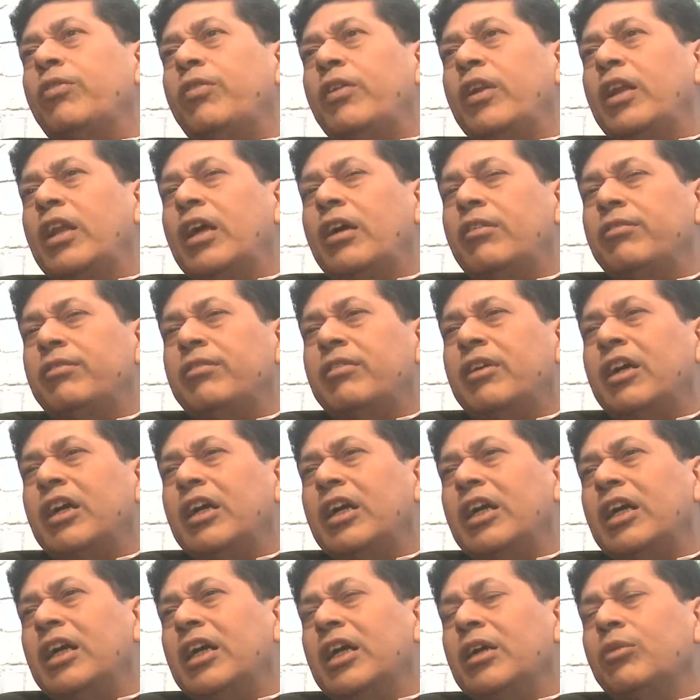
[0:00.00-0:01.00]
of love.
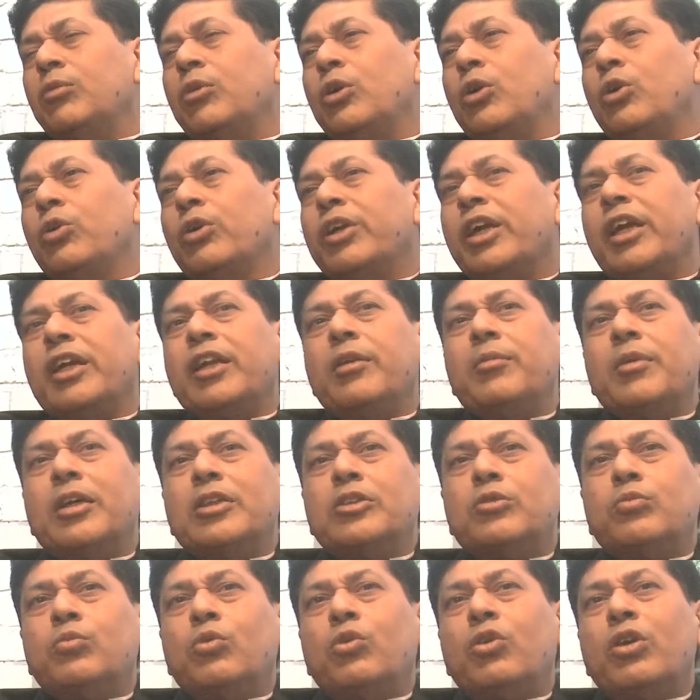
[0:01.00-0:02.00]
I would look at him
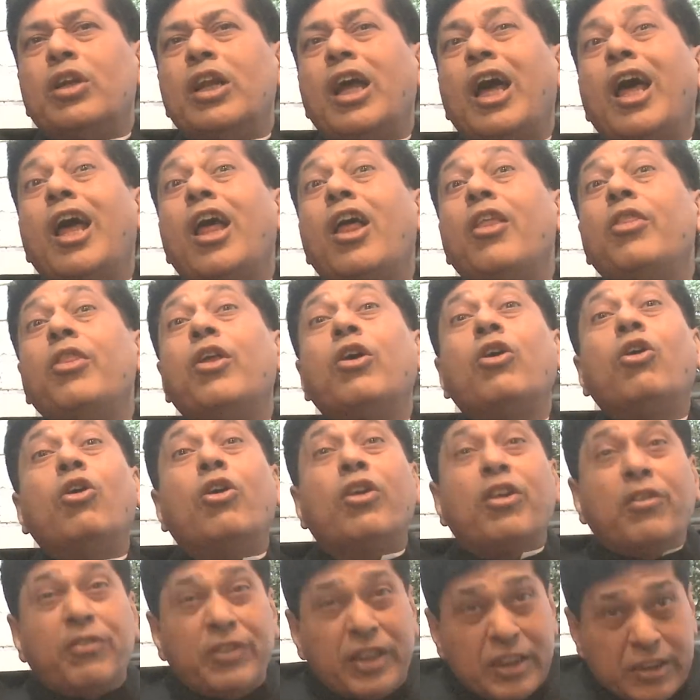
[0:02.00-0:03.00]
as more the
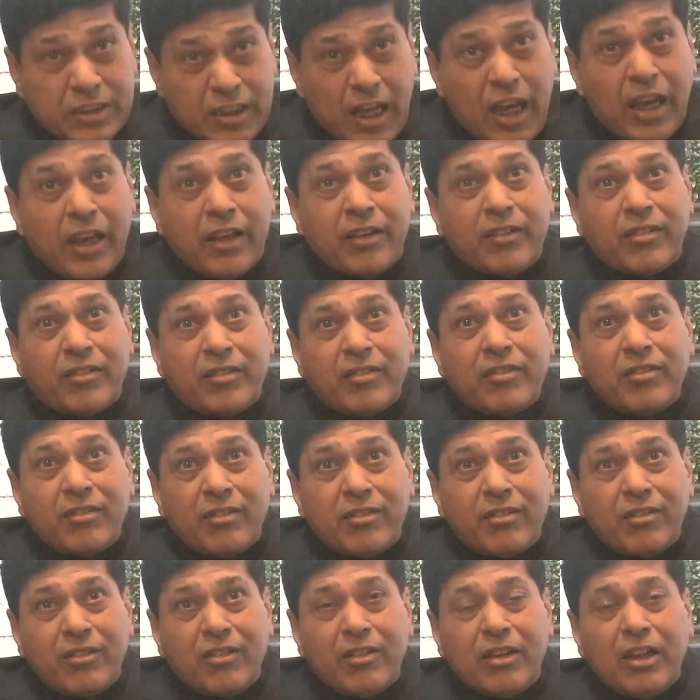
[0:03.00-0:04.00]
god of desire.
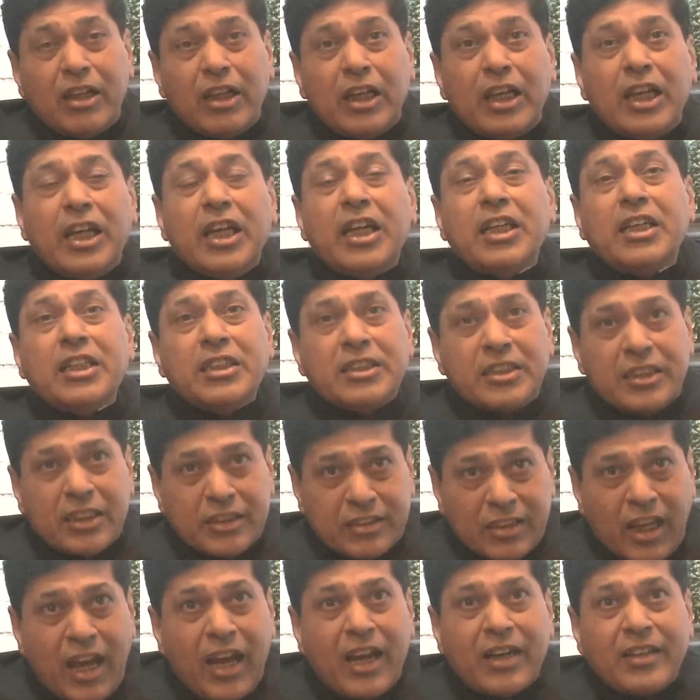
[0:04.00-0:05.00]
It is
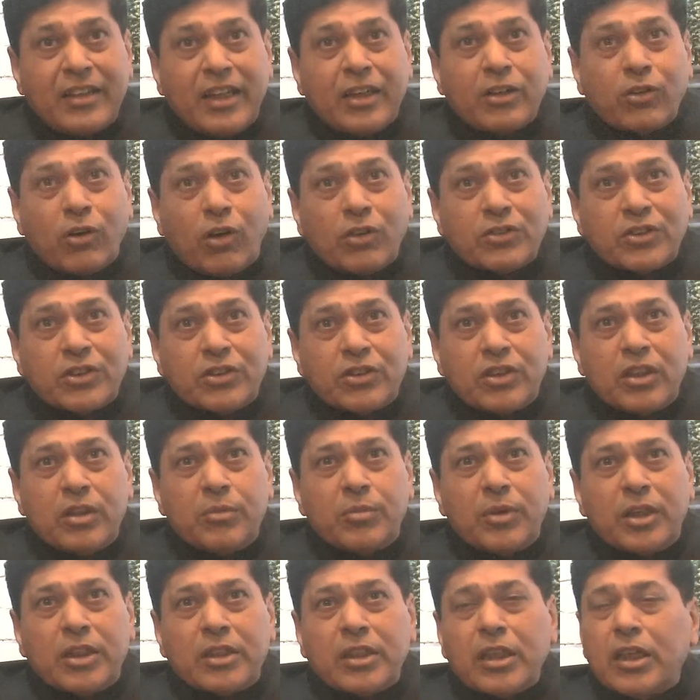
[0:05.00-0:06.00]
desire that causes
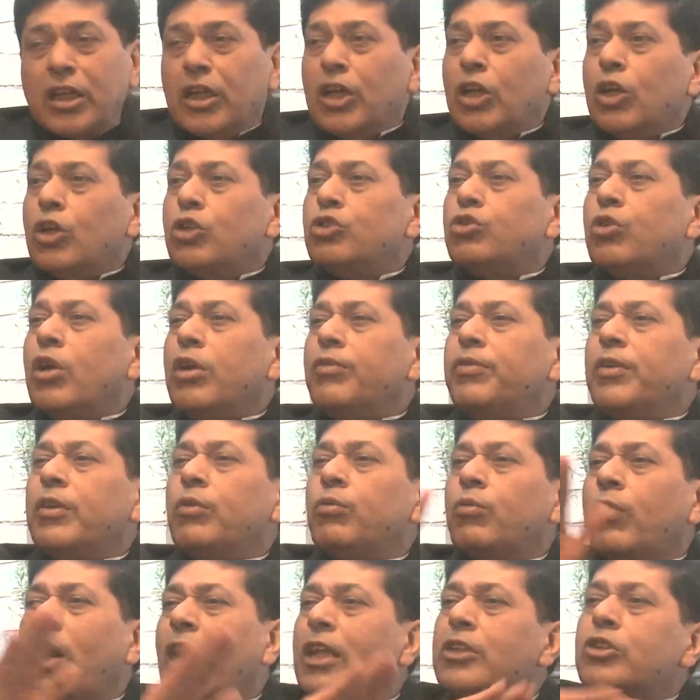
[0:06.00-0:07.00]
rebirth. So if
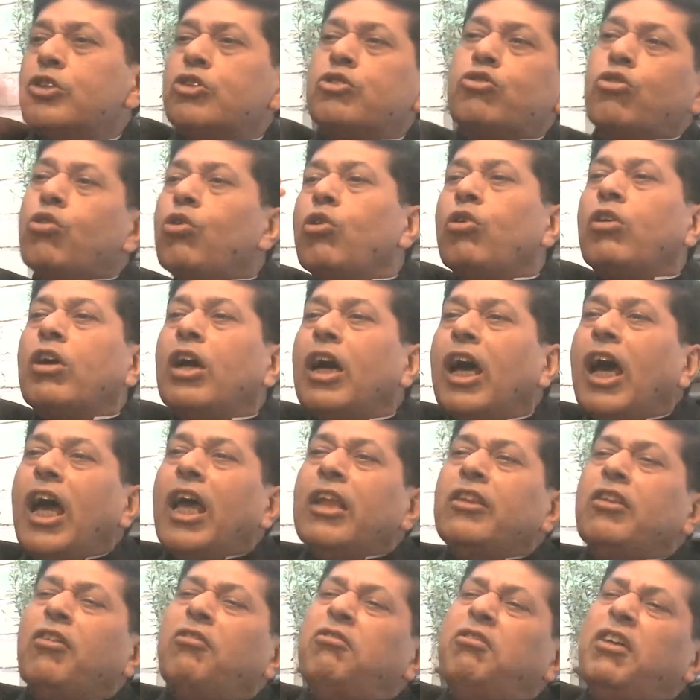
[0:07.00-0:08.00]
in one stroke,
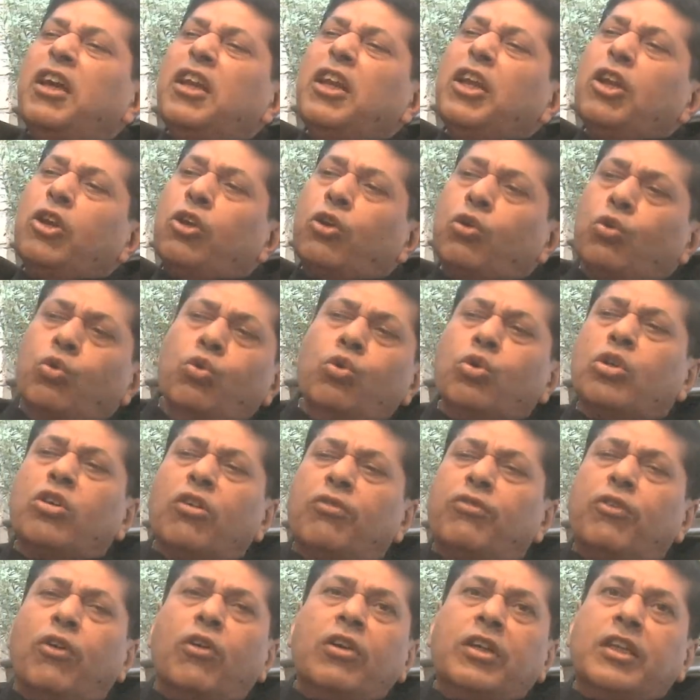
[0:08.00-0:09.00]
uh, the very root
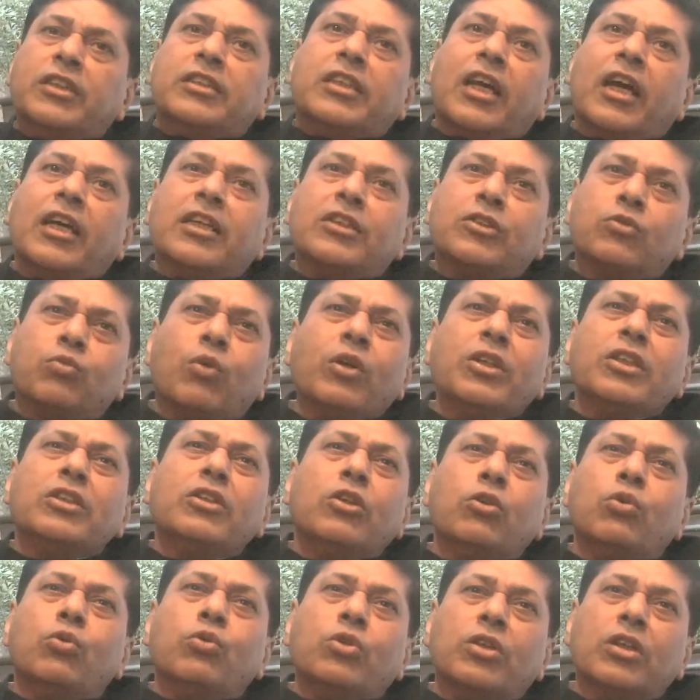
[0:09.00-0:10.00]
of all desires, what is
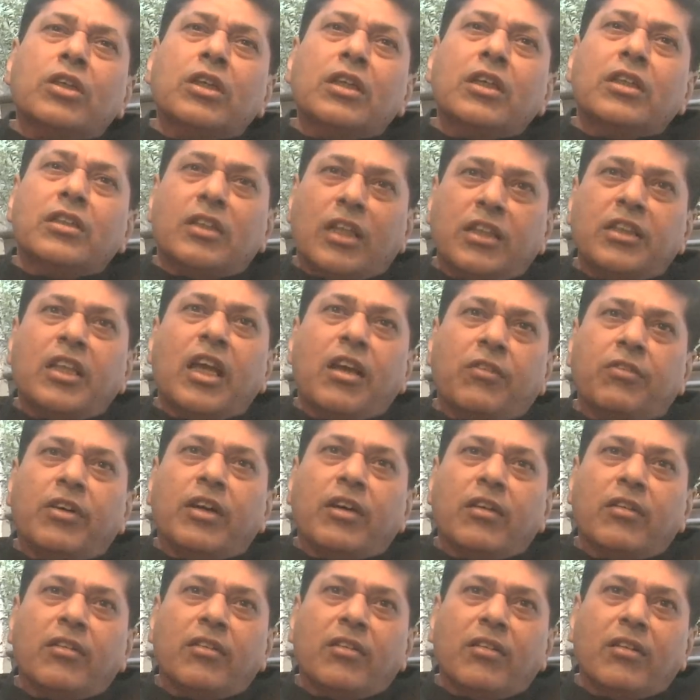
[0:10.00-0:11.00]
the root? The Deva.